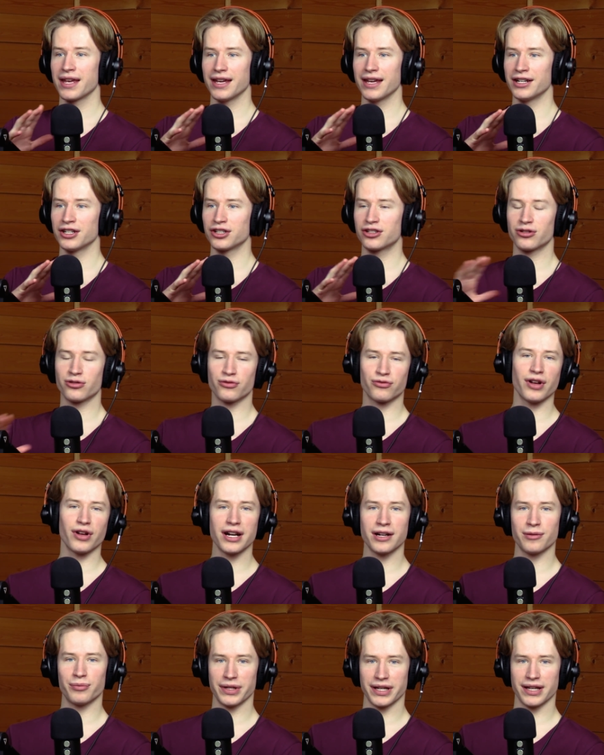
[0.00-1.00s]

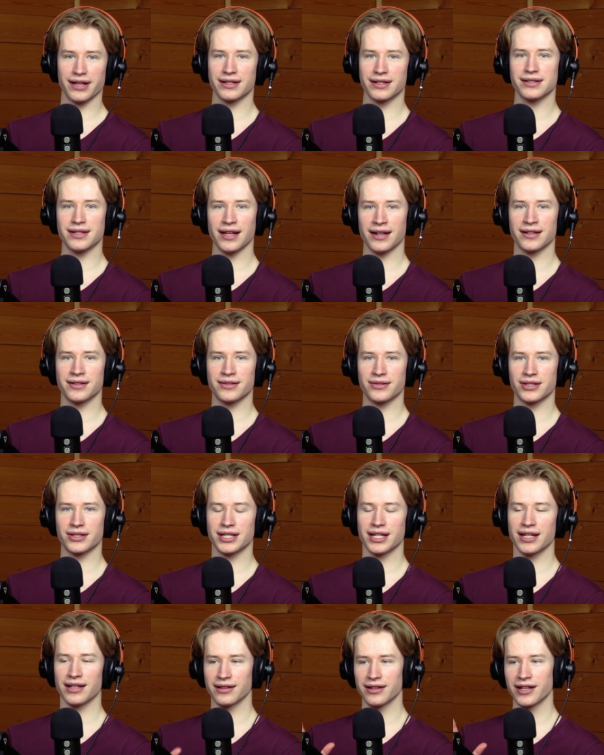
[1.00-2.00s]
incredibly excited to
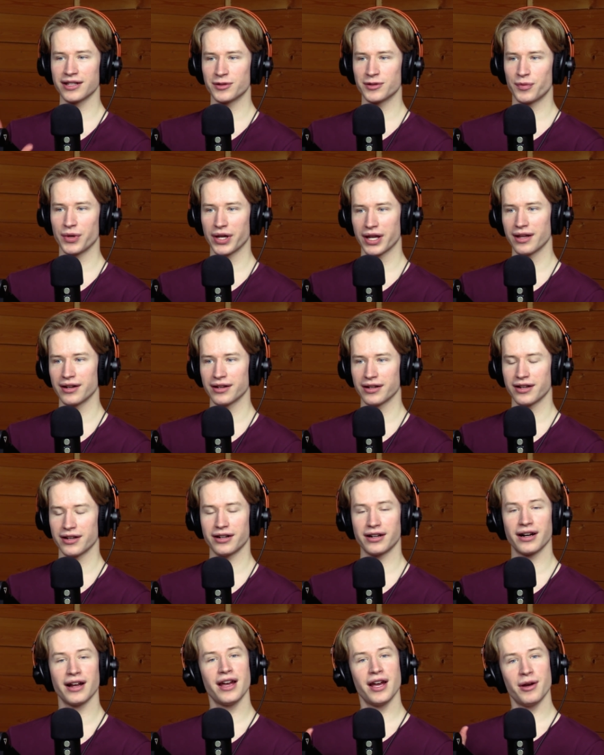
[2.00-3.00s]
see it. Let's begin
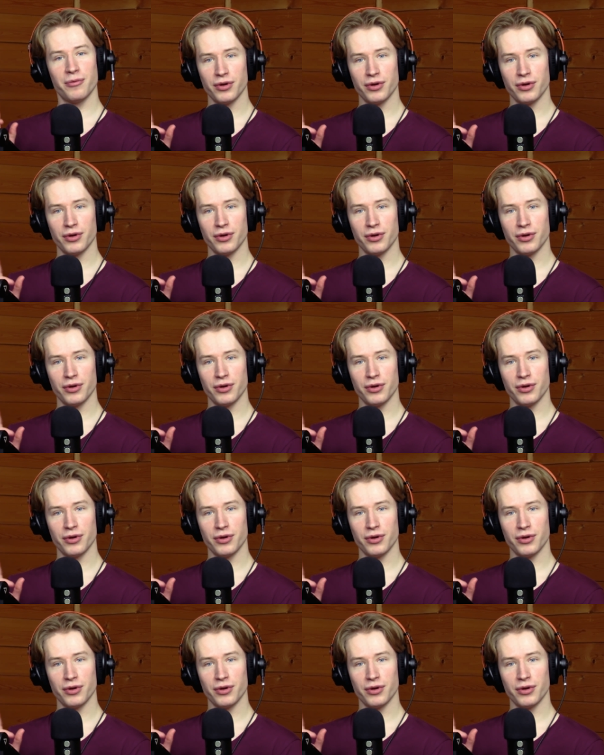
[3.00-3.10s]
here.